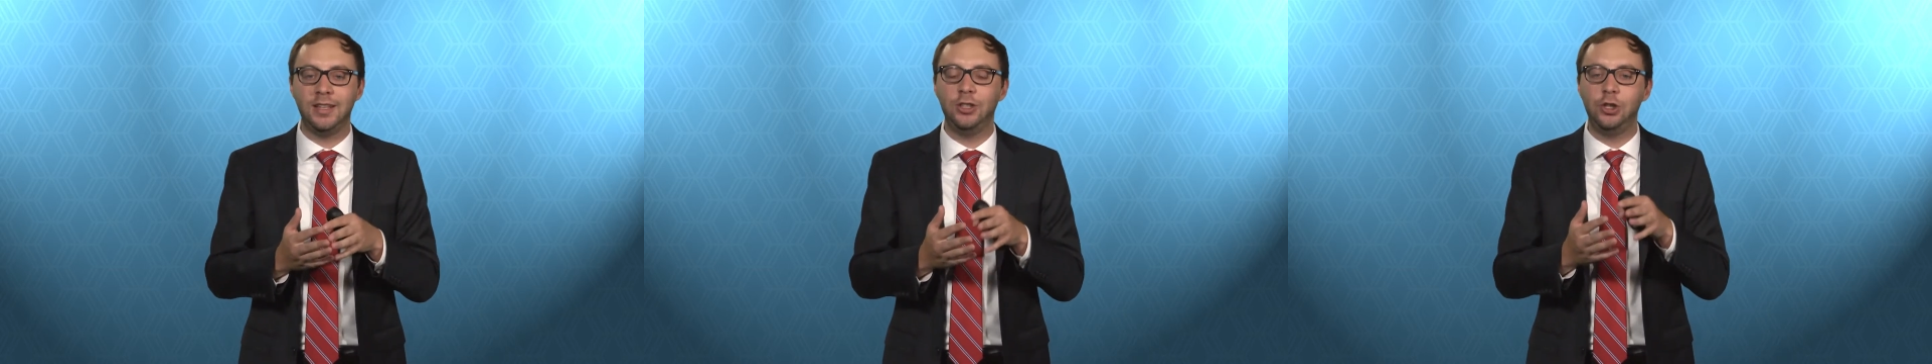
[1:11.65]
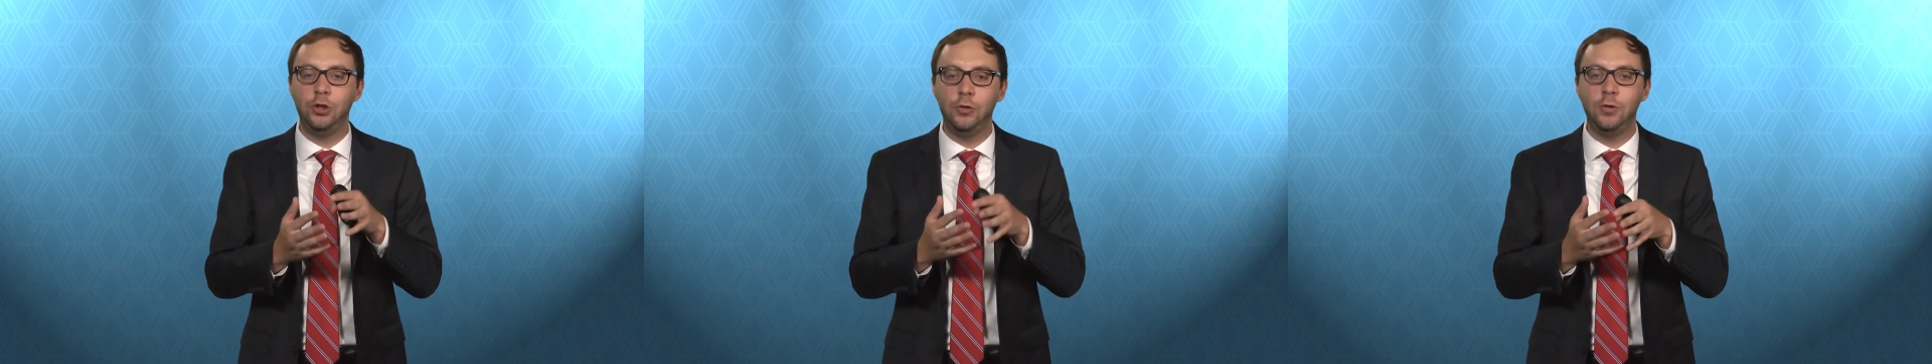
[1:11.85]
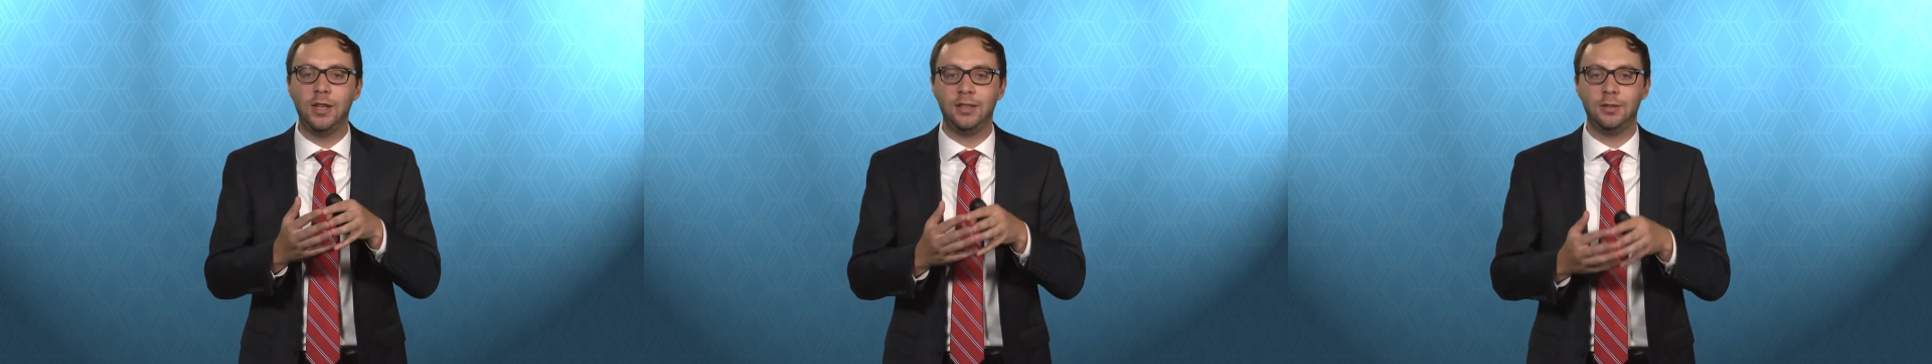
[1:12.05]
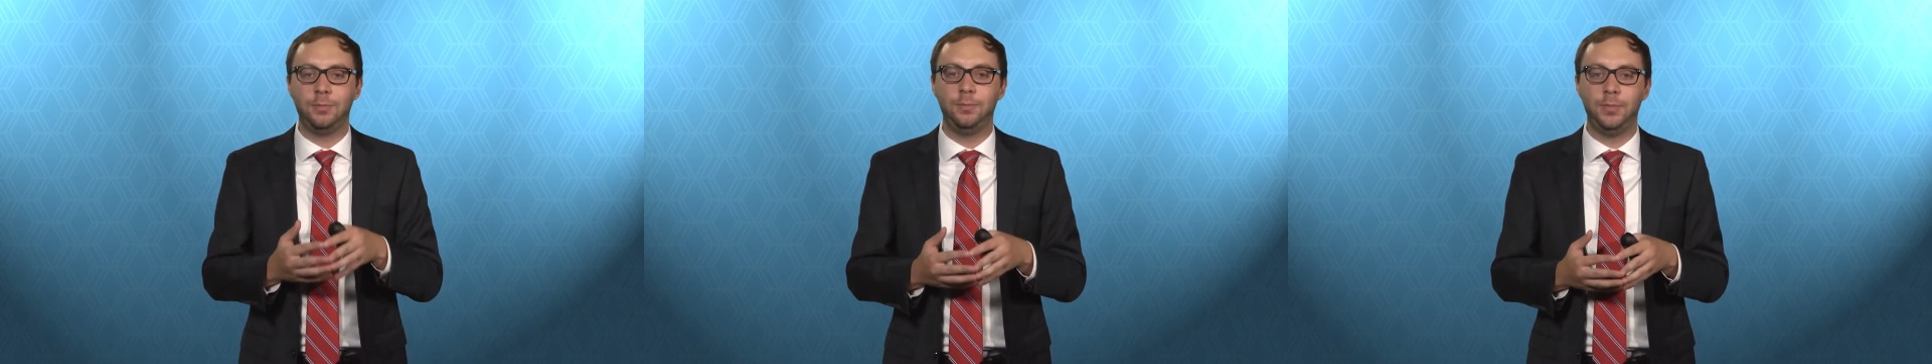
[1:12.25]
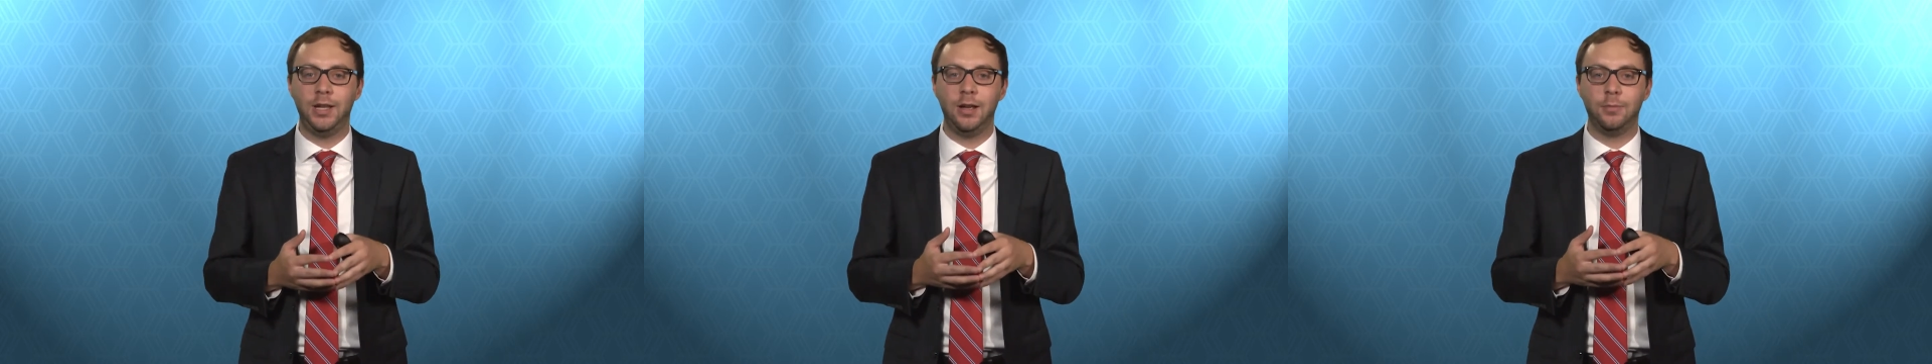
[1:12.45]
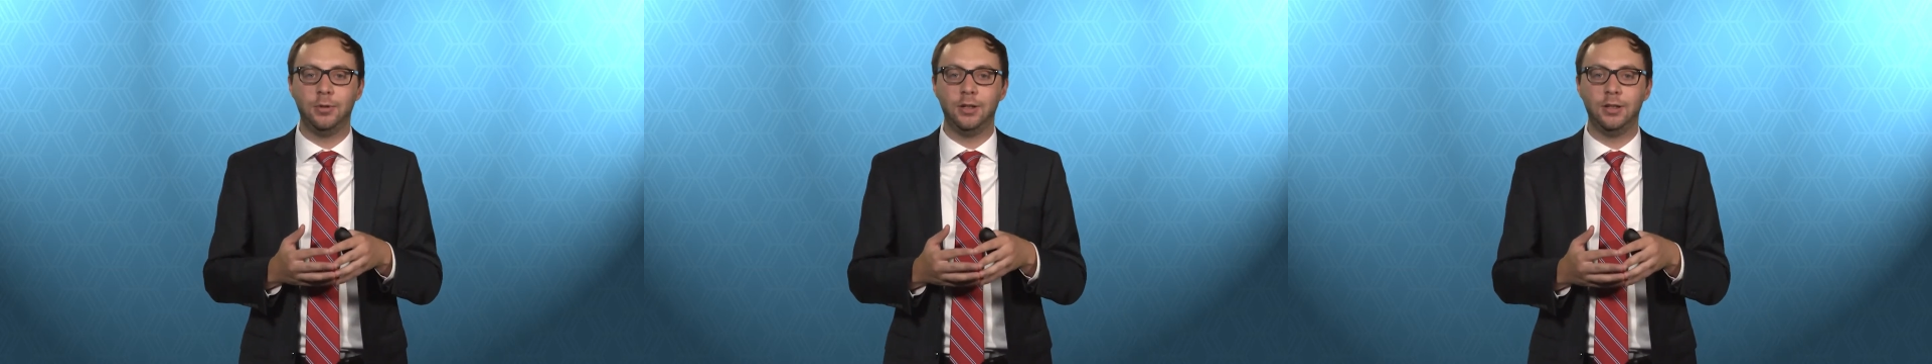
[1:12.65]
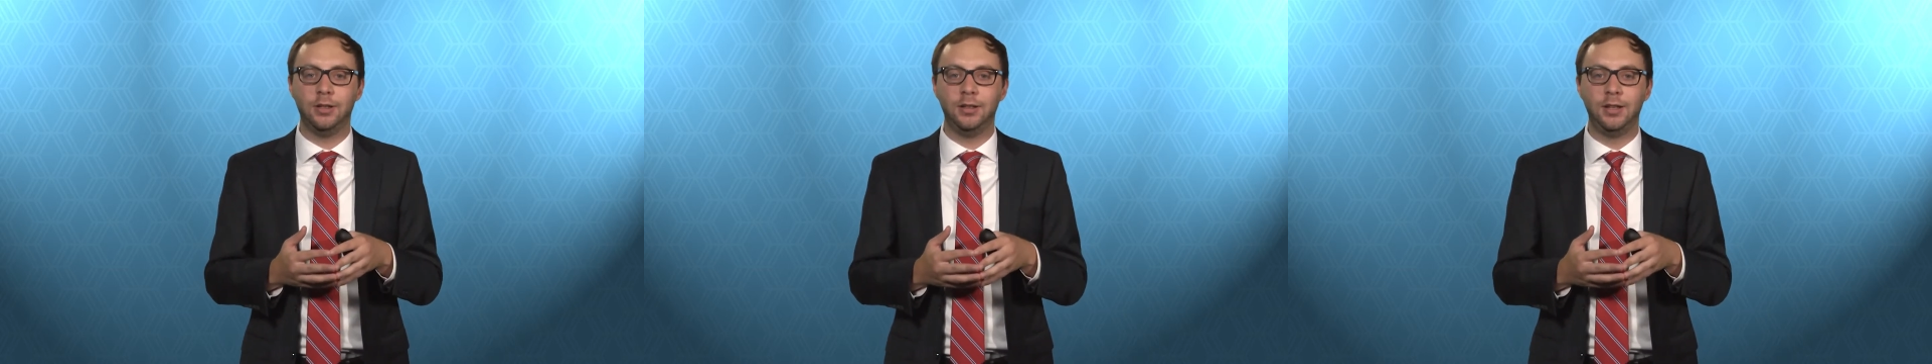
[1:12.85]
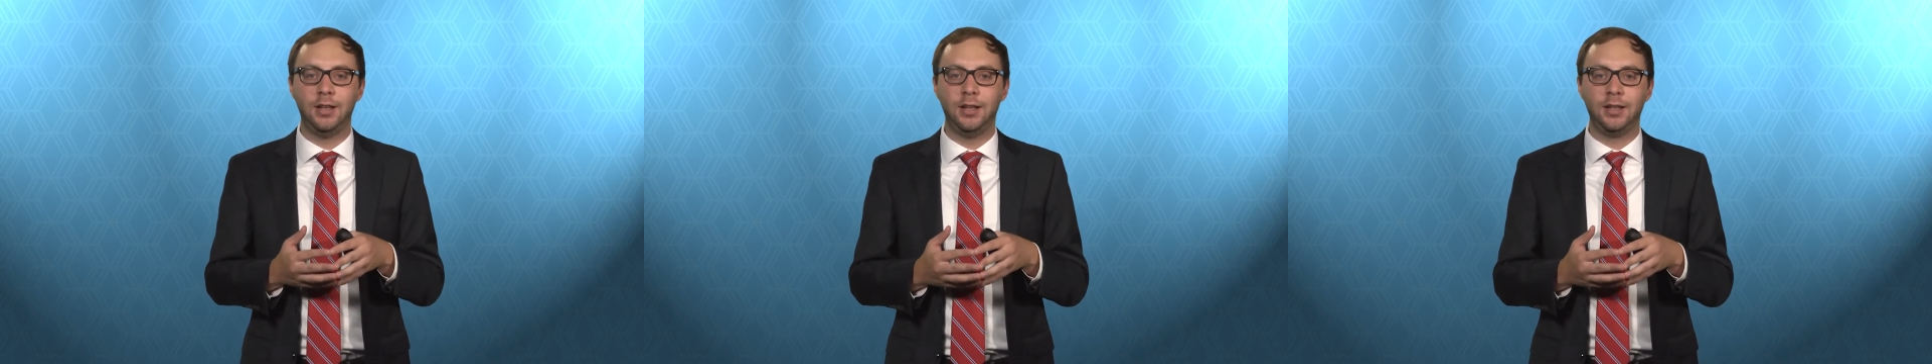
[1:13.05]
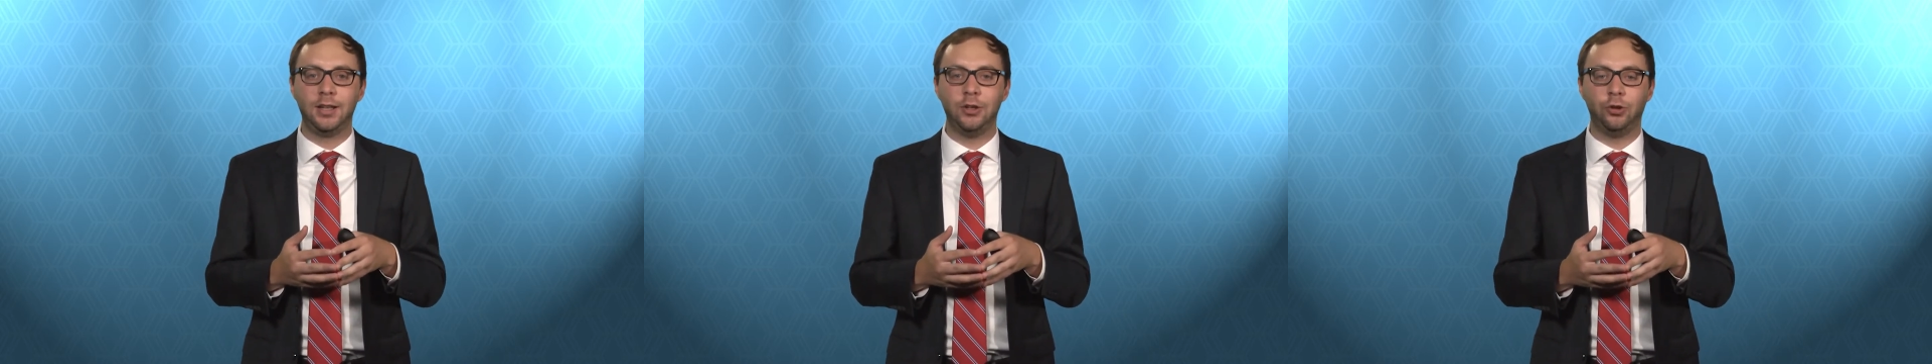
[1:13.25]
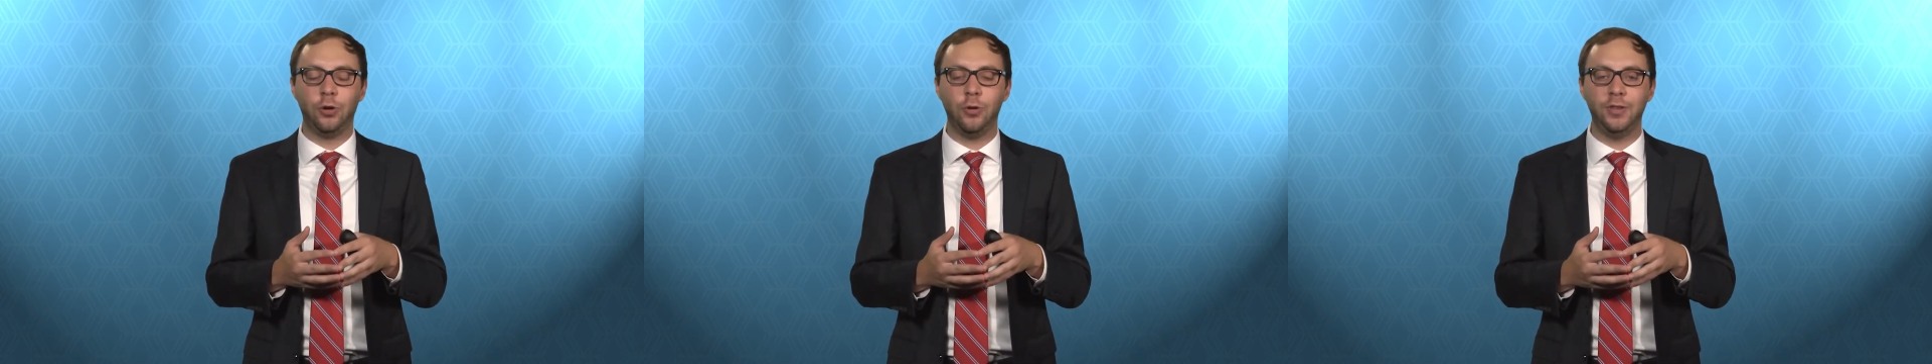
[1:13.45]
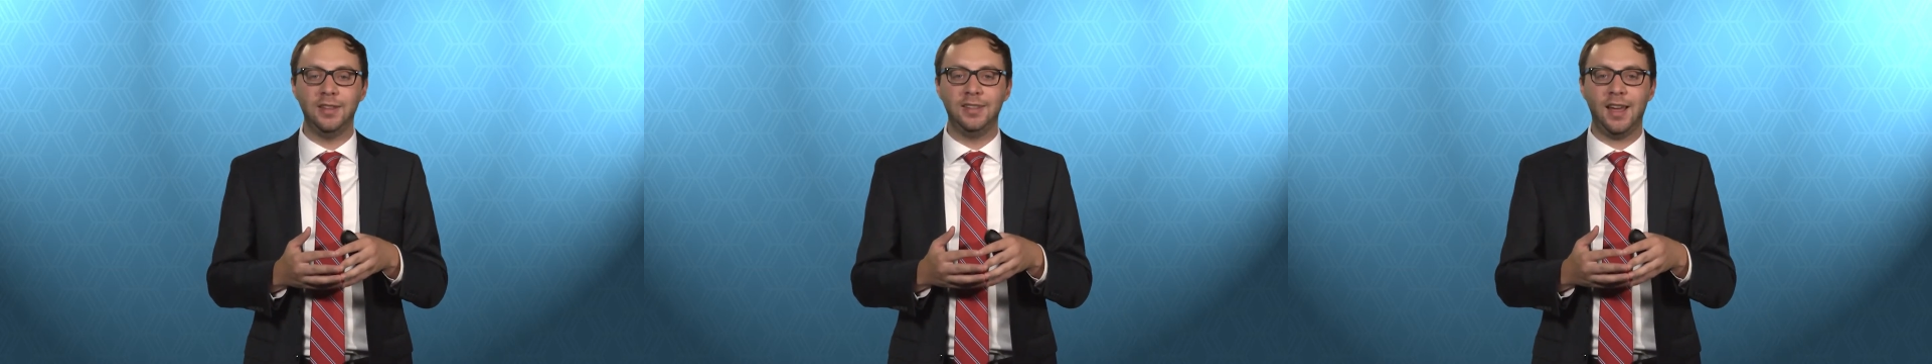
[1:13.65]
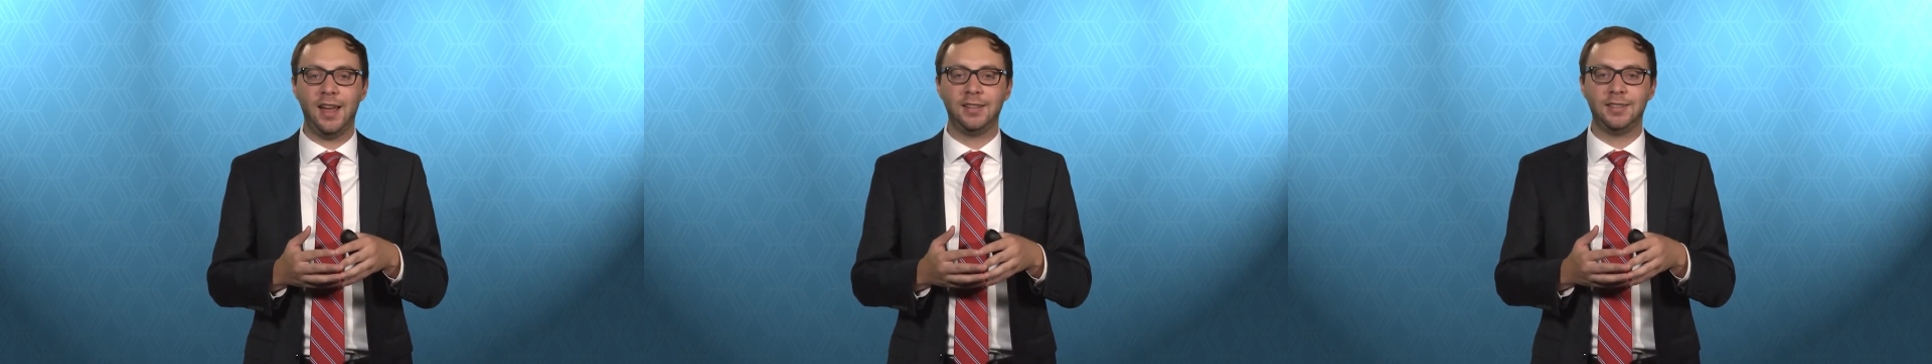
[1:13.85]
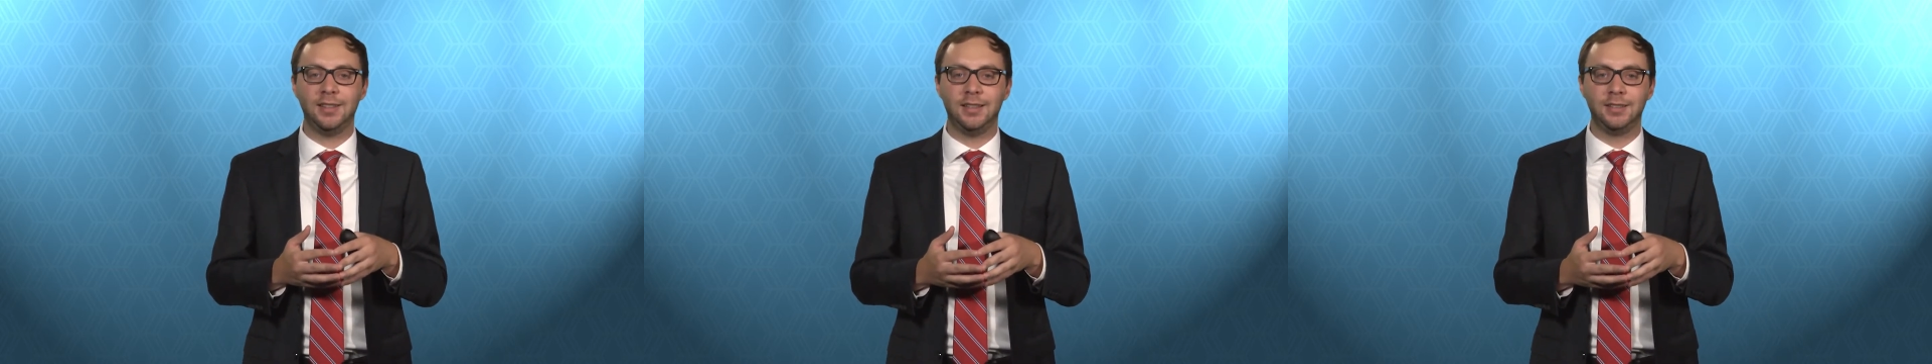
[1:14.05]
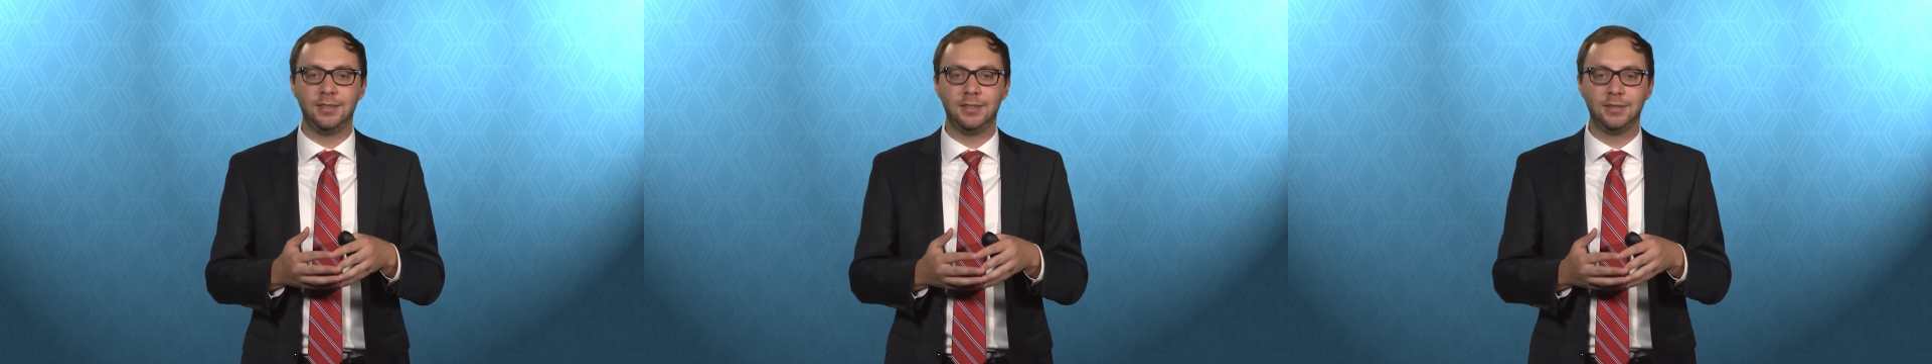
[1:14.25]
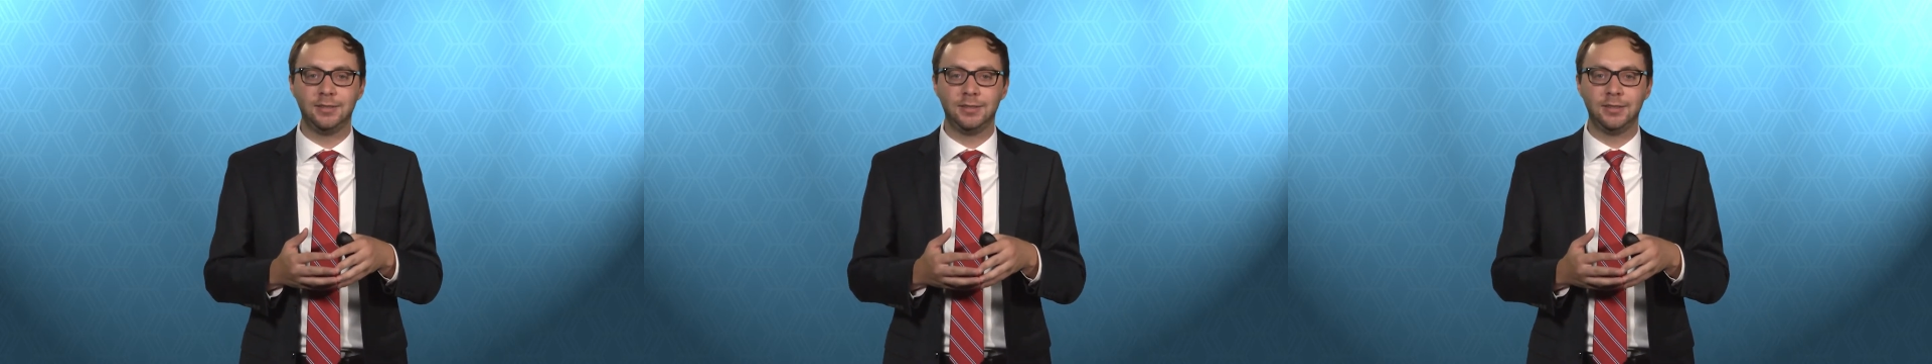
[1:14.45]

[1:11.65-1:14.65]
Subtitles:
and you get to be able to control these assets.